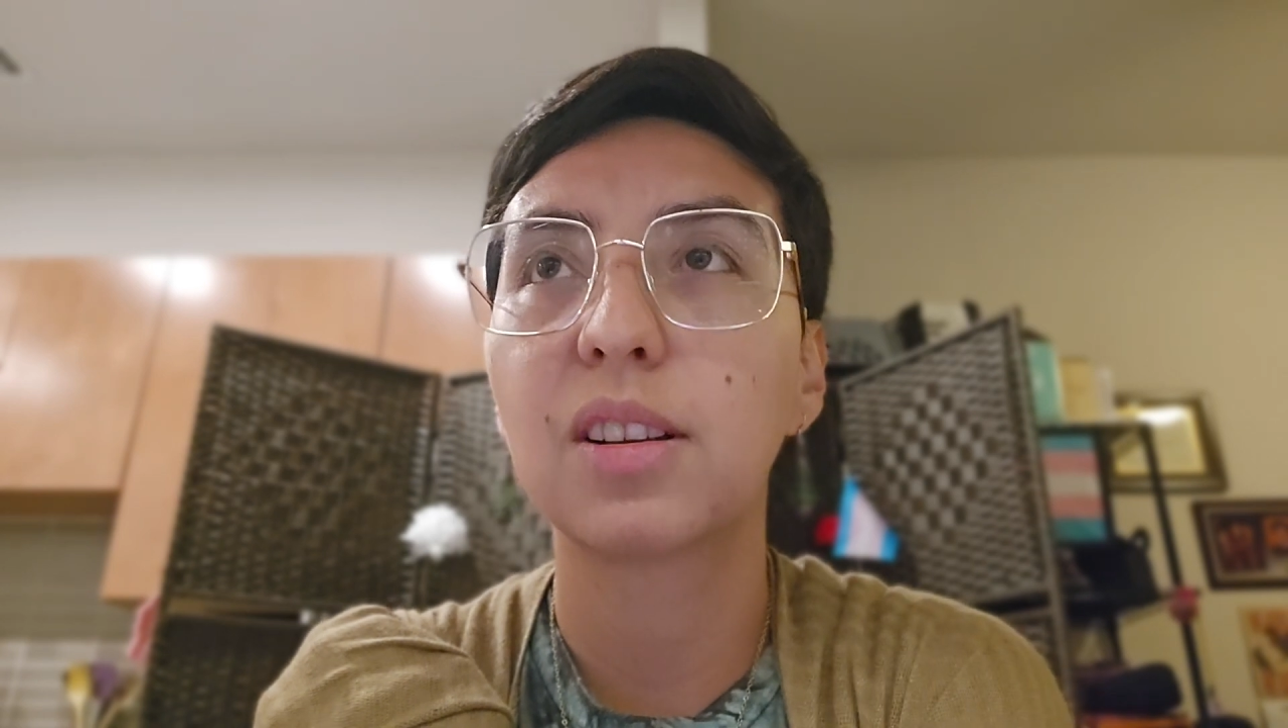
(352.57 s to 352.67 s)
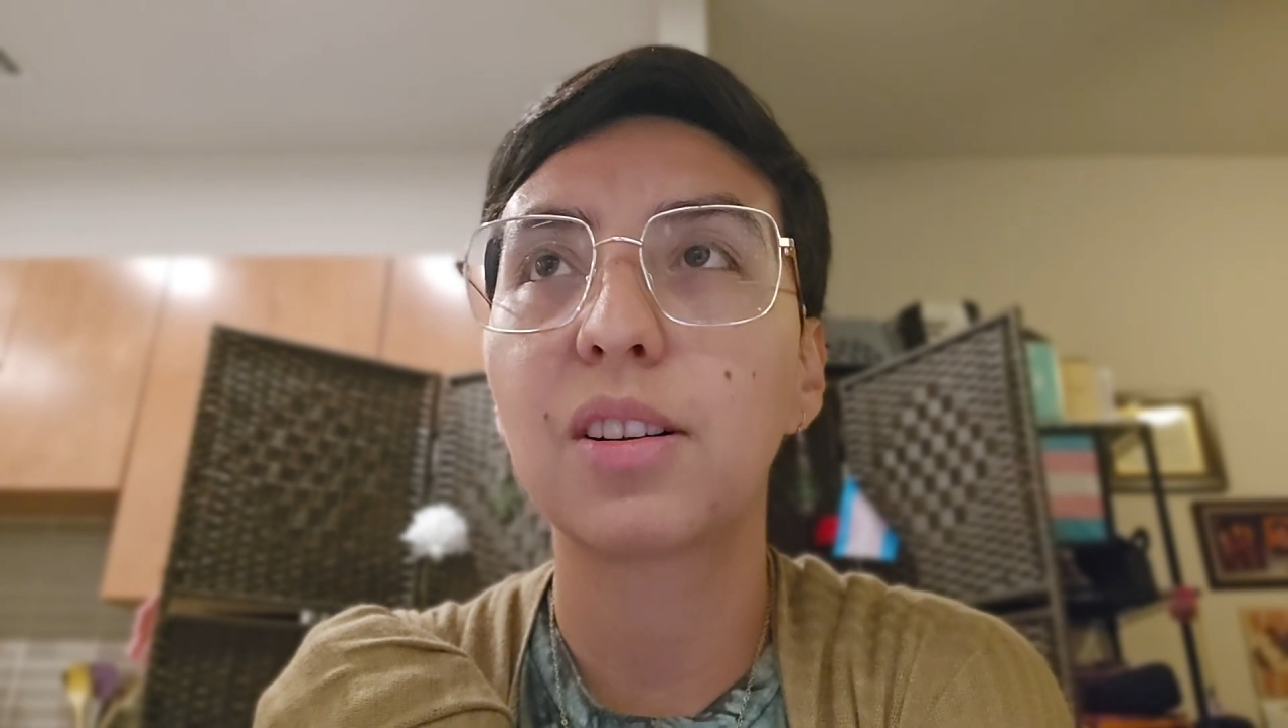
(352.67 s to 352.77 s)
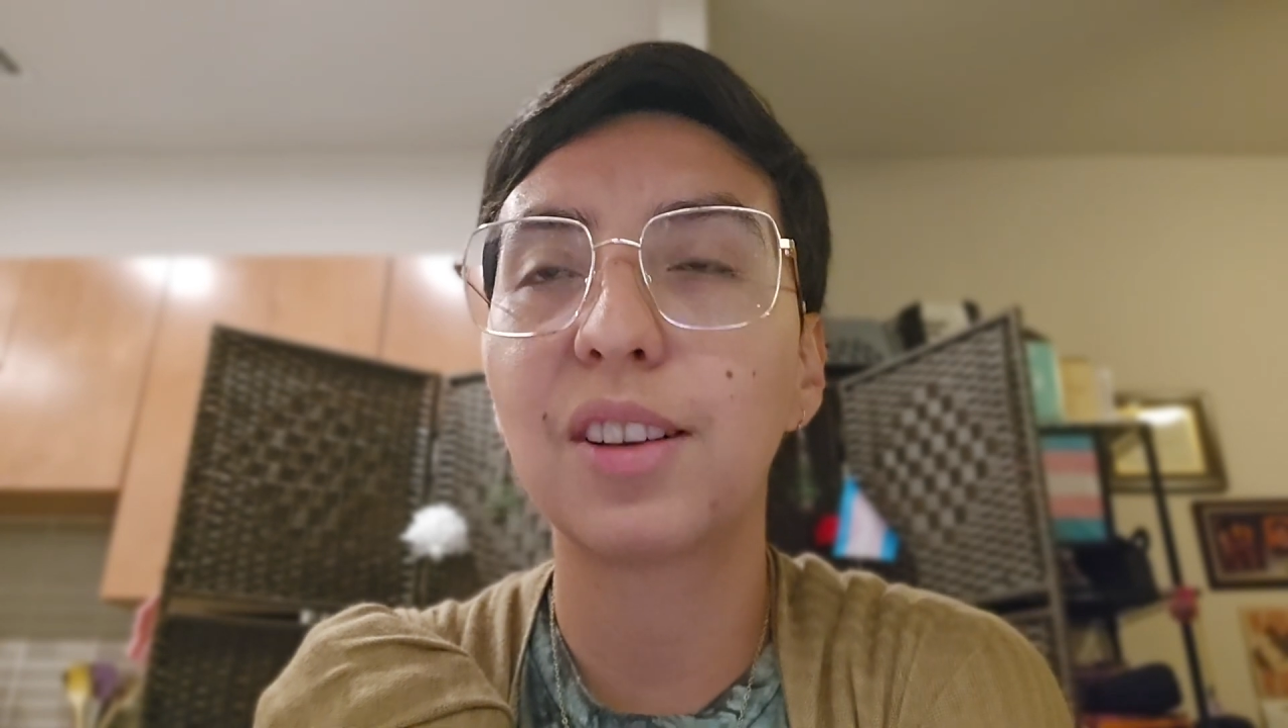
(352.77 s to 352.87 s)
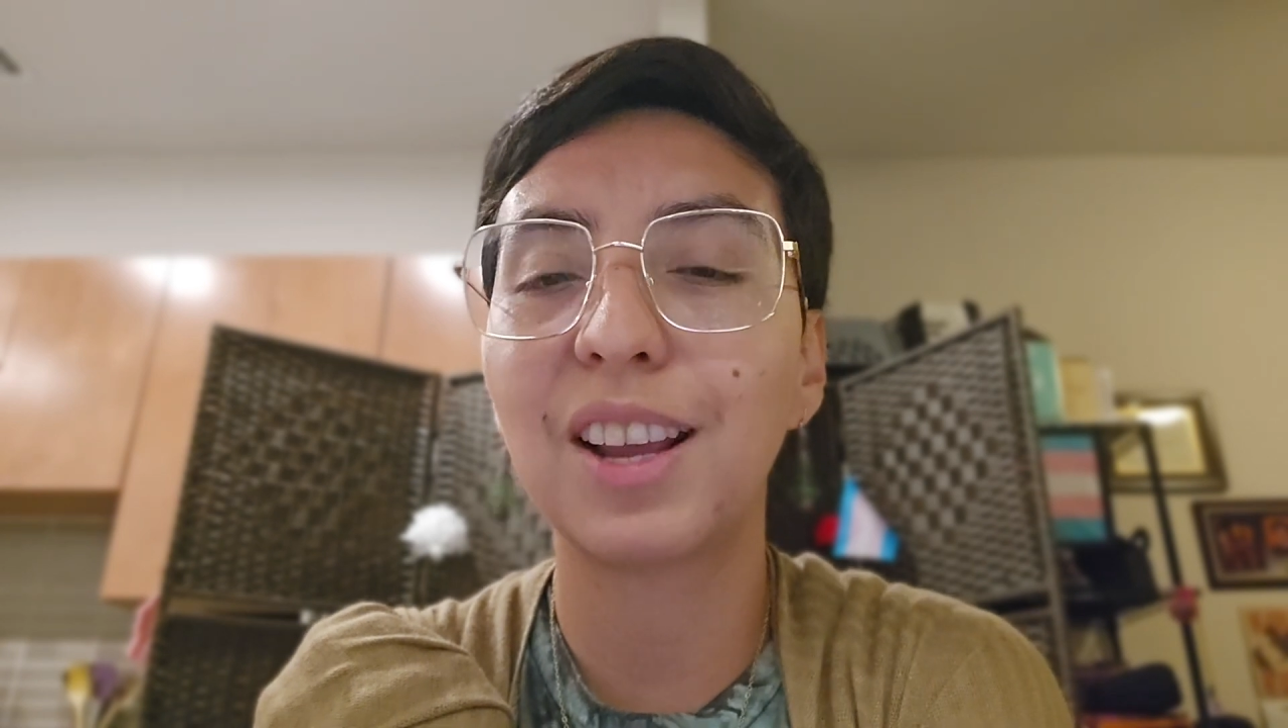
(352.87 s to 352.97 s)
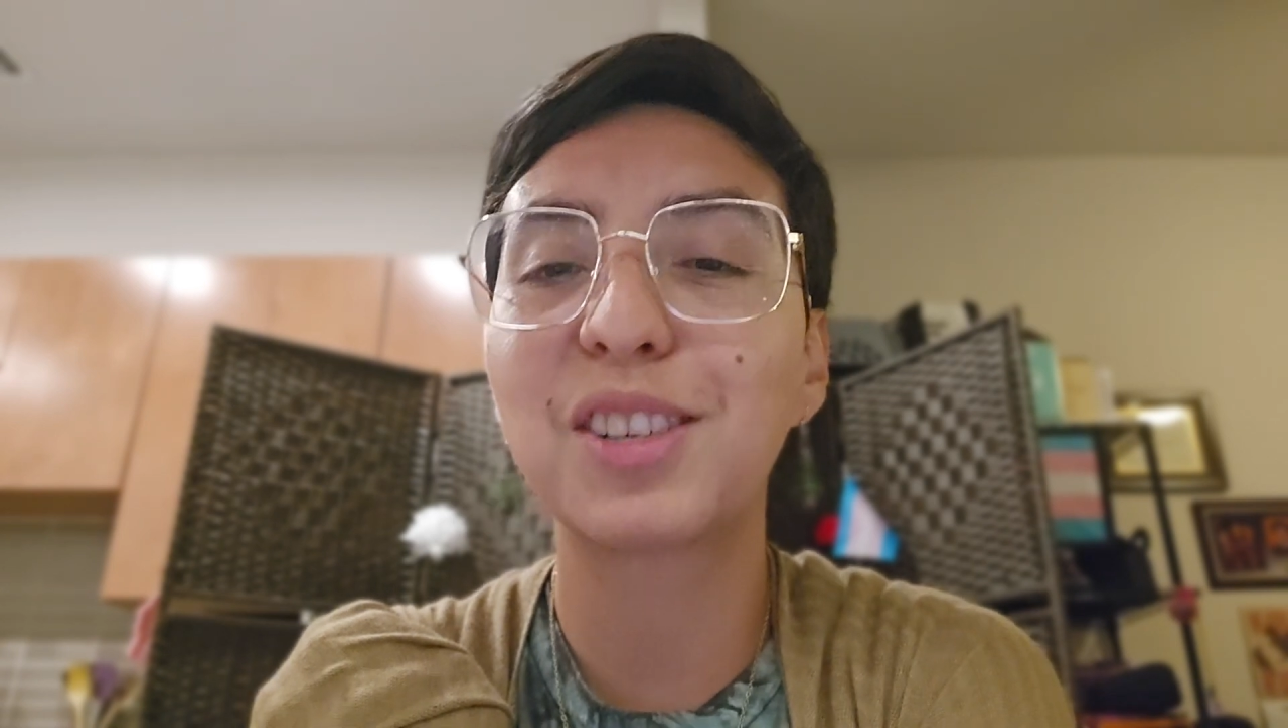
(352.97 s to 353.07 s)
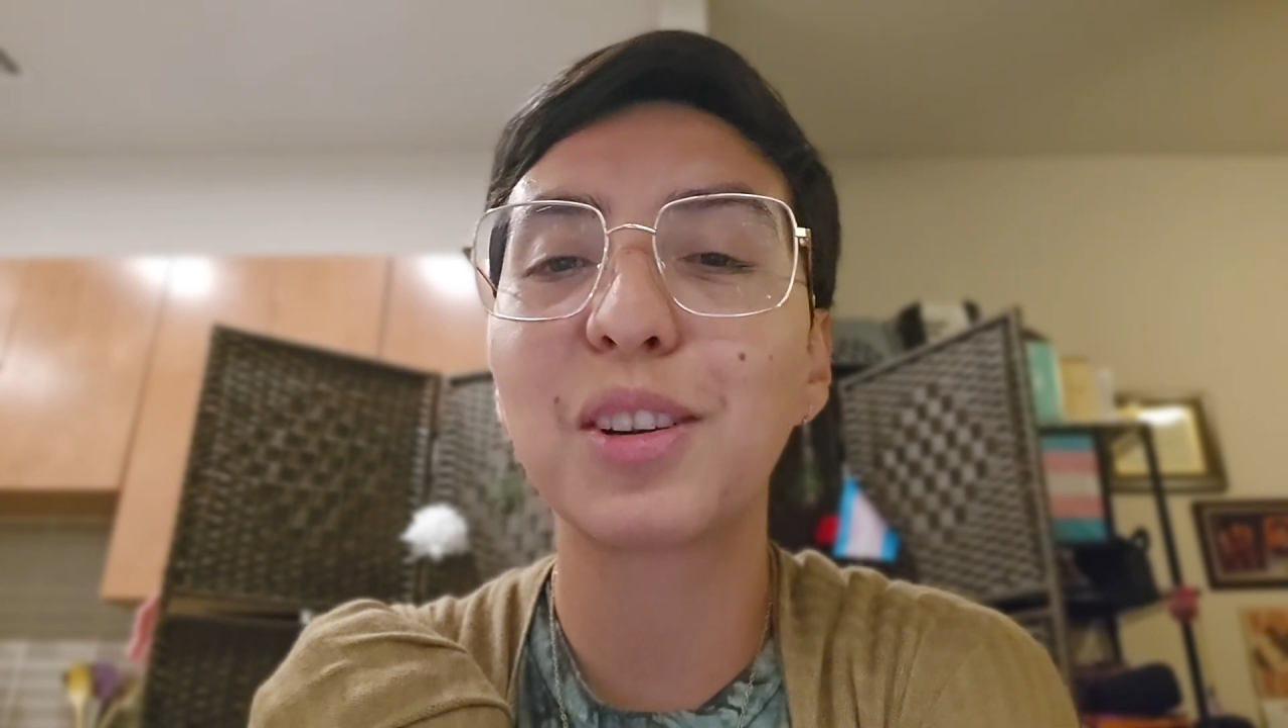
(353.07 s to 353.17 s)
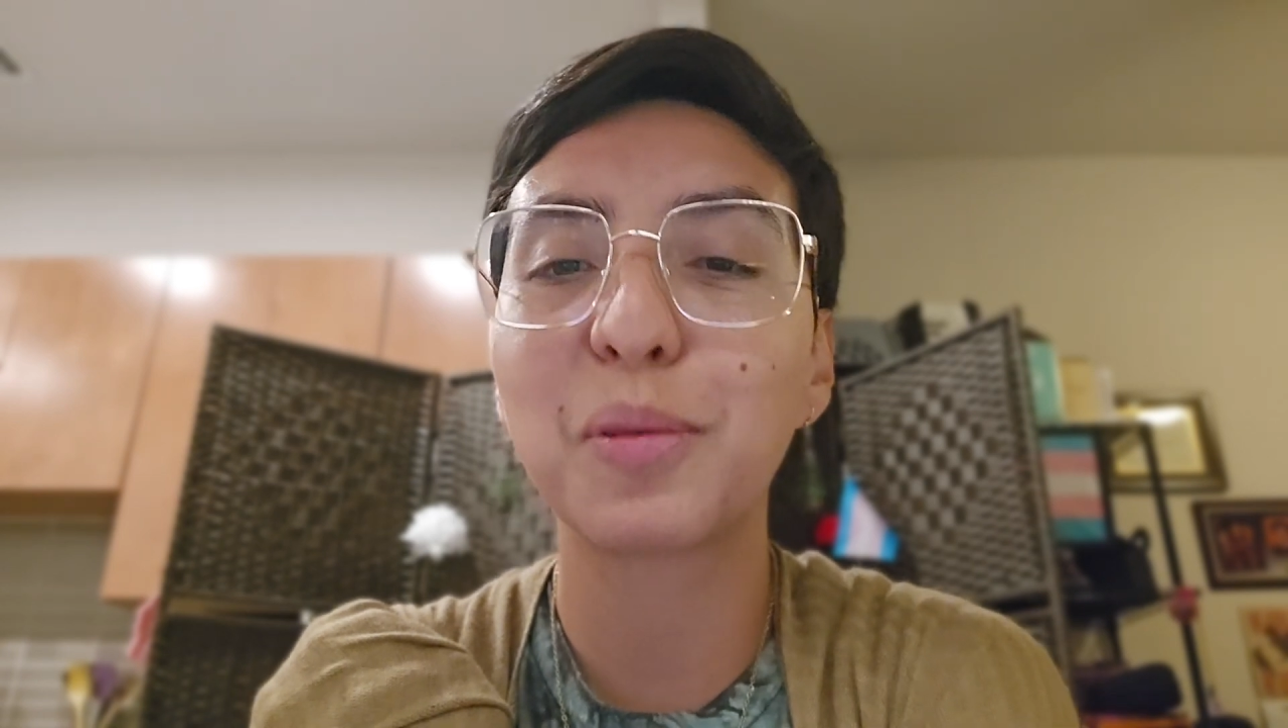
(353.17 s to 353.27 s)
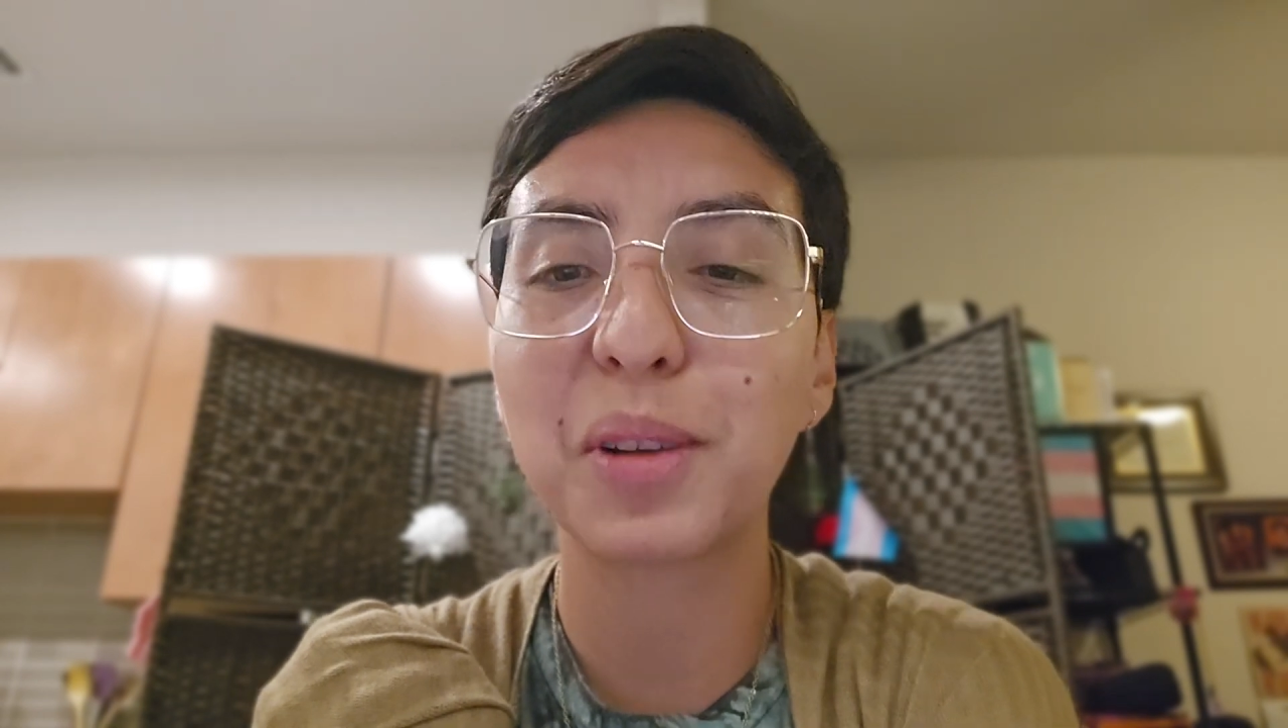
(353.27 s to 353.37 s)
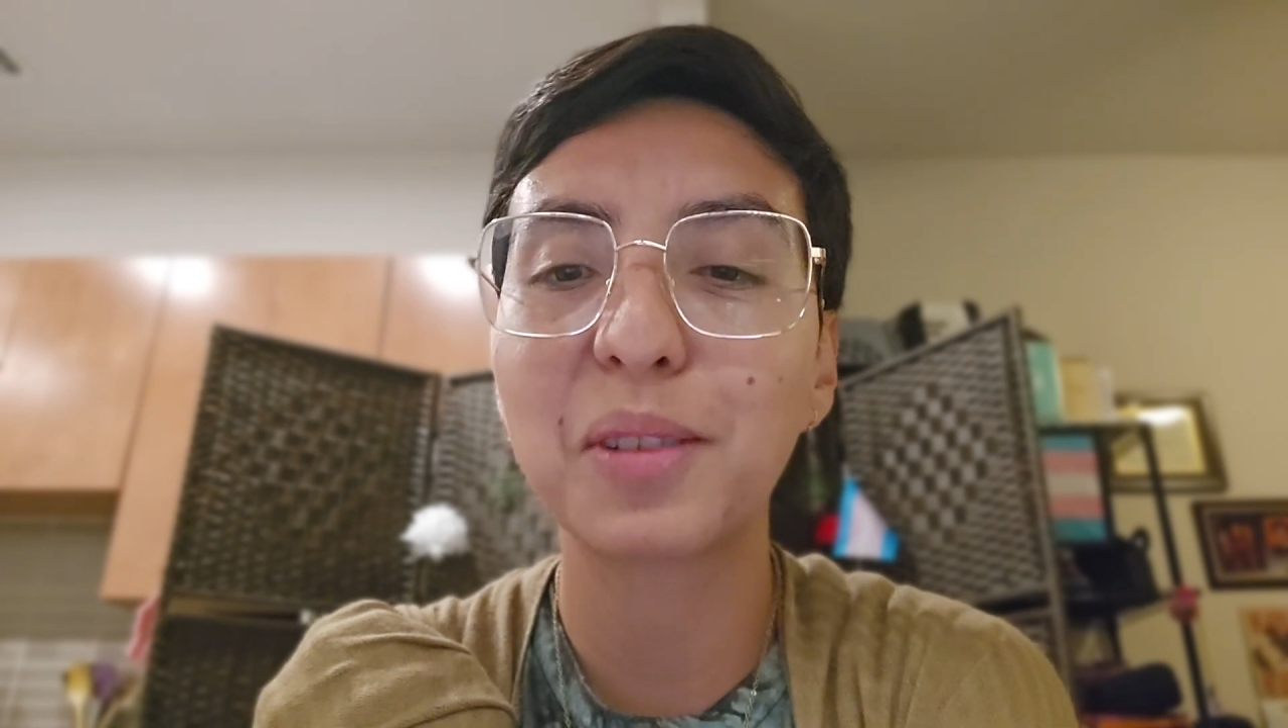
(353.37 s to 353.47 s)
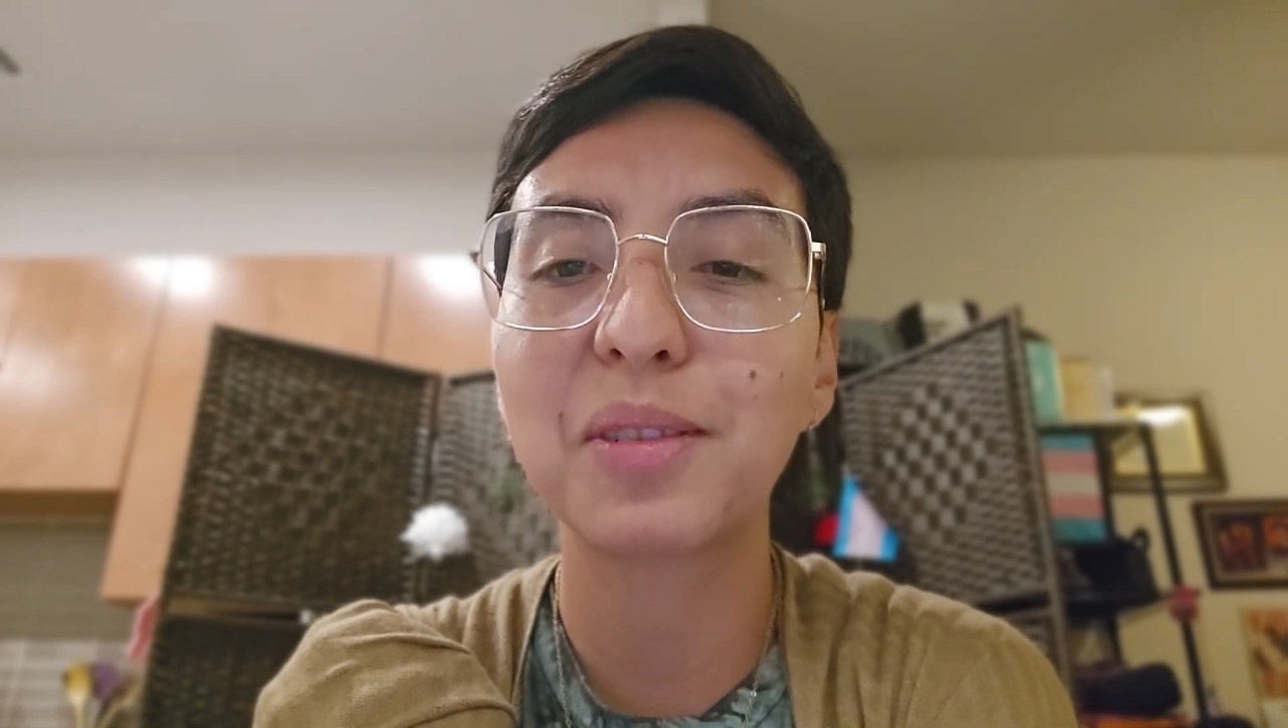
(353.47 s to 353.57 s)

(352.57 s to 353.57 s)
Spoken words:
connection with